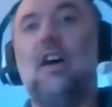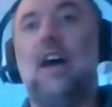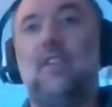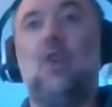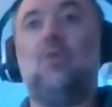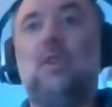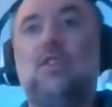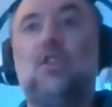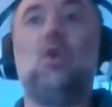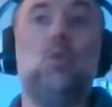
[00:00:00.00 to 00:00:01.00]
And the only
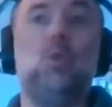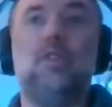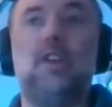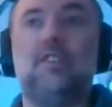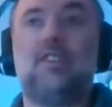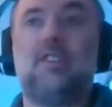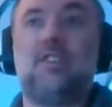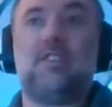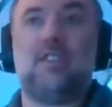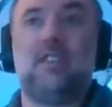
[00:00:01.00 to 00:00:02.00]
two that have
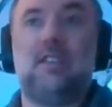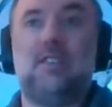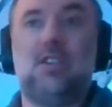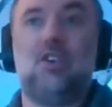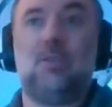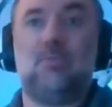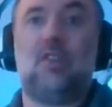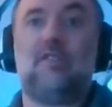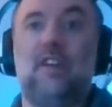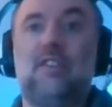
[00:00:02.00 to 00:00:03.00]
consistently turned a
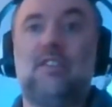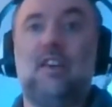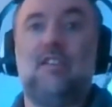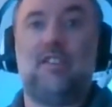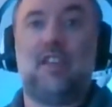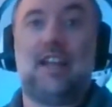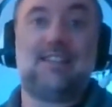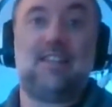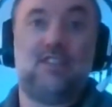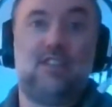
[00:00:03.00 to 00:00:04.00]
profit for the last
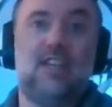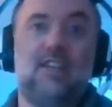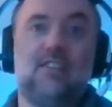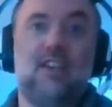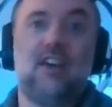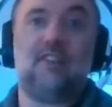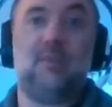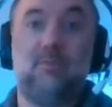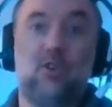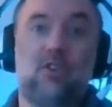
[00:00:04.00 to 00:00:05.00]
7 years have
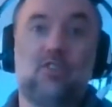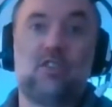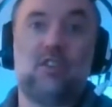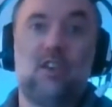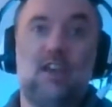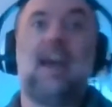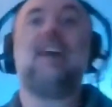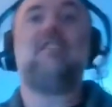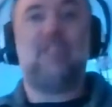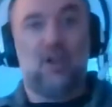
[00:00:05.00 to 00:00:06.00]
been books
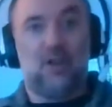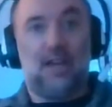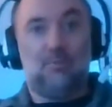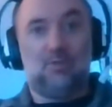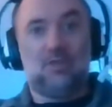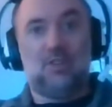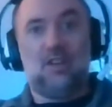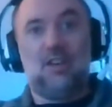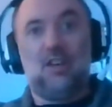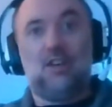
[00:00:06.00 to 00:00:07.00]
and video games.
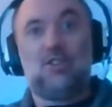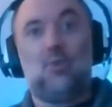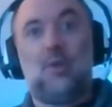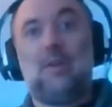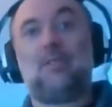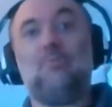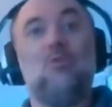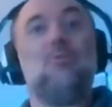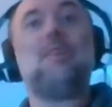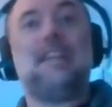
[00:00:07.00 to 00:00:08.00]
So we make
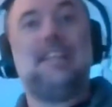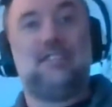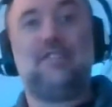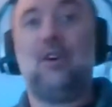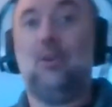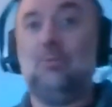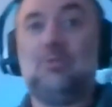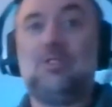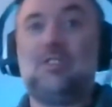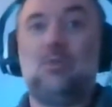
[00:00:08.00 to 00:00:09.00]
more money than
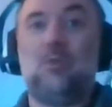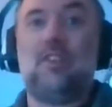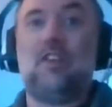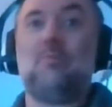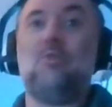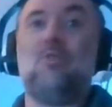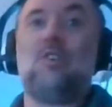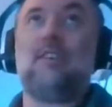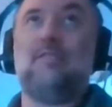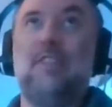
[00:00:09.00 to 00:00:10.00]
films. There are more
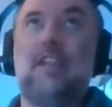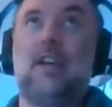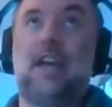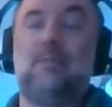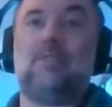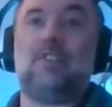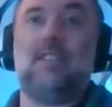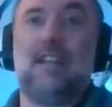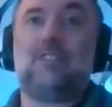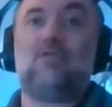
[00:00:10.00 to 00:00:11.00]
video games in
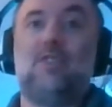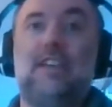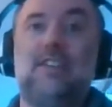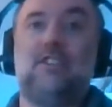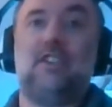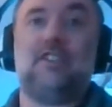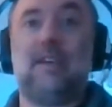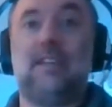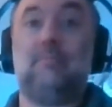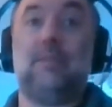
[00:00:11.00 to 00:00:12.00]
the last 3 years that have
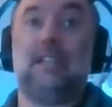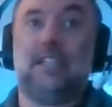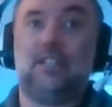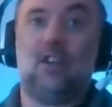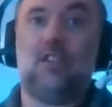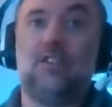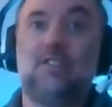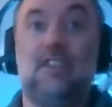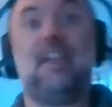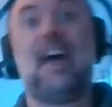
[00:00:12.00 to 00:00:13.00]
made $1 billion
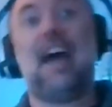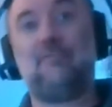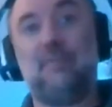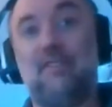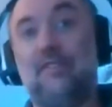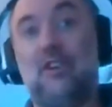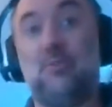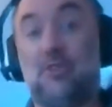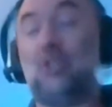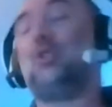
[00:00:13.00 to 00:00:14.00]
than there have been
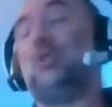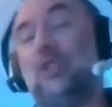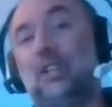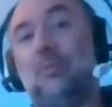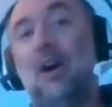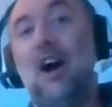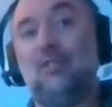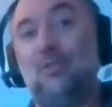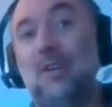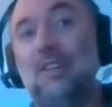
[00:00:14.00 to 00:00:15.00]
films, including the
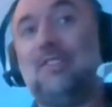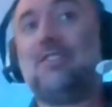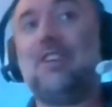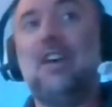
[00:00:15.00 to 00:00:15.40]
Marvel ones.